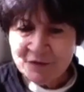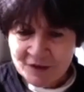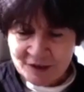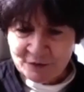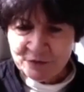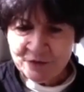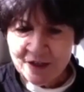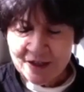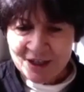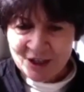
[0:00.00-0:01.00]
of
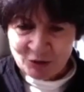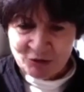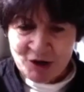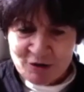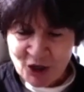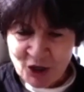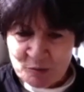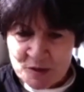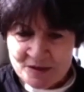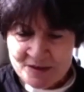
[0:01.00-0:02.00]
your own
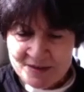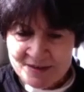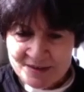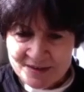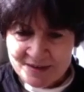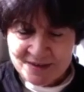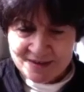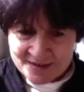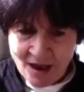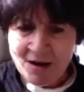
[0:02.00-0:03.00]
human's
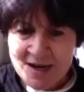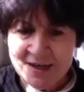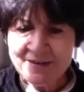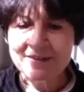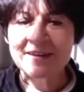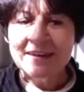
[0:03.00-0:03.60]
size,